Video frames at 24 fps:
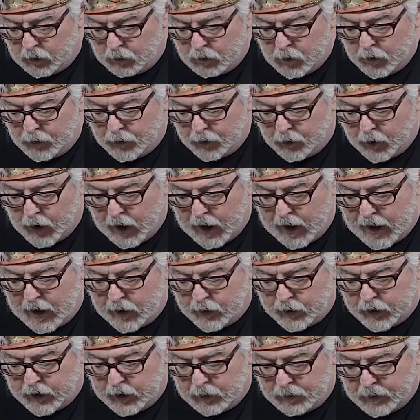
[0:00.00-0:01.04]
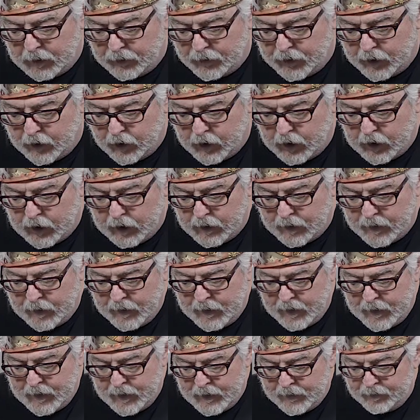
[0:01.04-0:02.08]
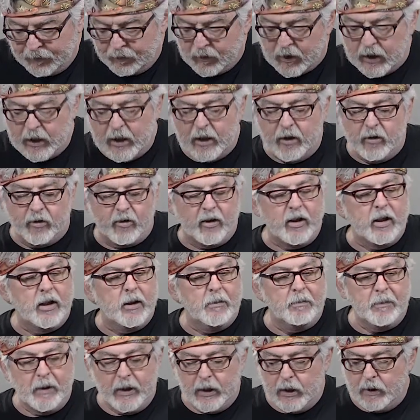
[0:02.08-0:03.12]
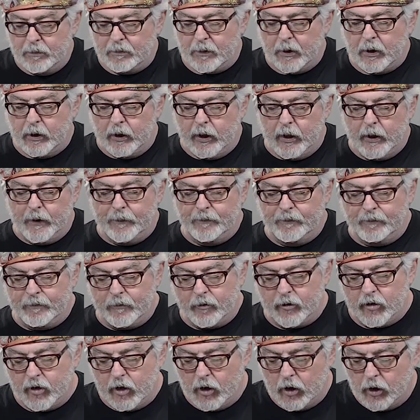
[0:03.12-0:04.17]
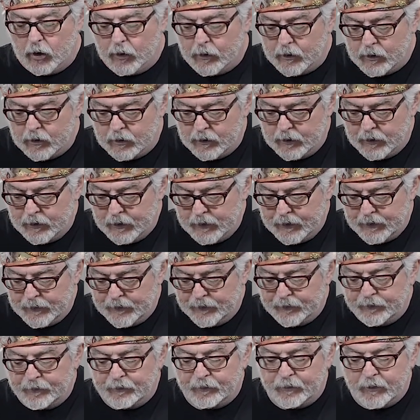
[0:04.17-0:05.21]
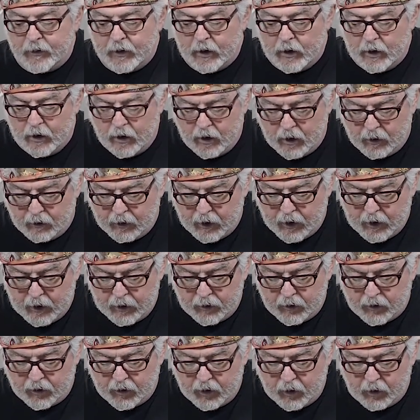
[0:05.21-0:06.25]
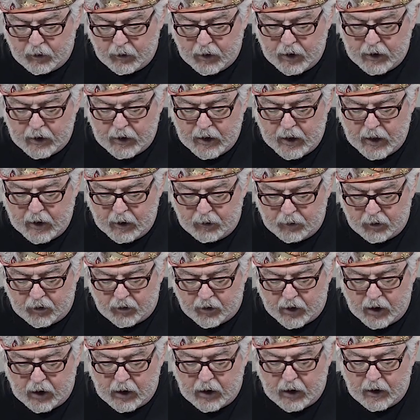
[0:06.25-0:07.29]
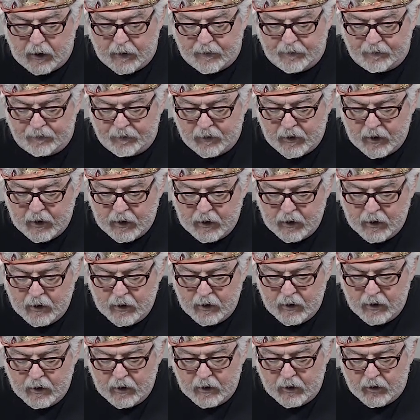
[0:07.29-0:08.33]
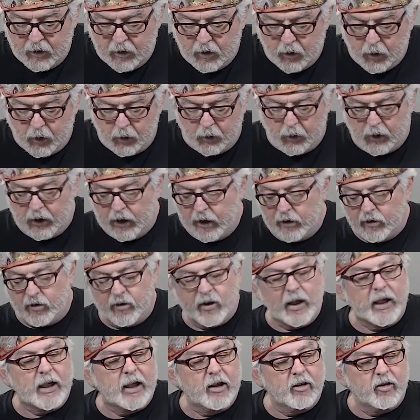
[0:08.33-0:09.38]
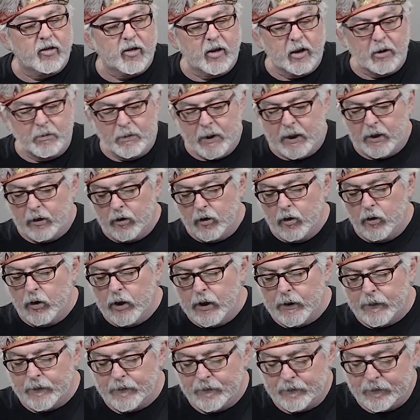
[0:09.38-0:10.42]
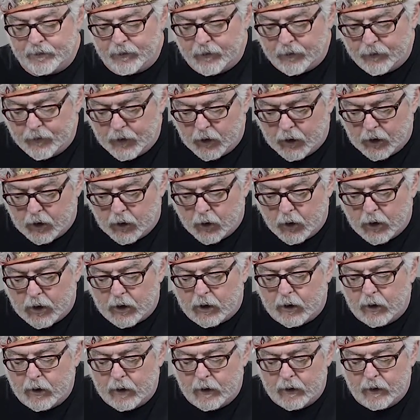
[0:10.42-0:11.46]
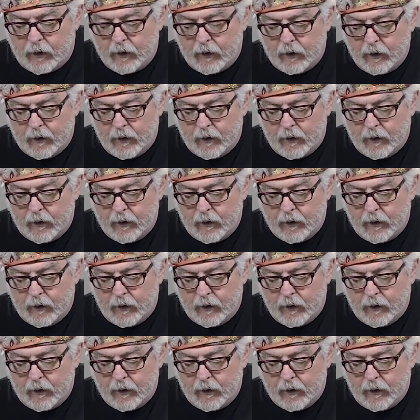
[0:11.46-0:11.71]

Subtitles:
move around. It'll be very easy to manipulate. So, all right. So right now I'm just kind of doing what I said I should have been doing very quickly.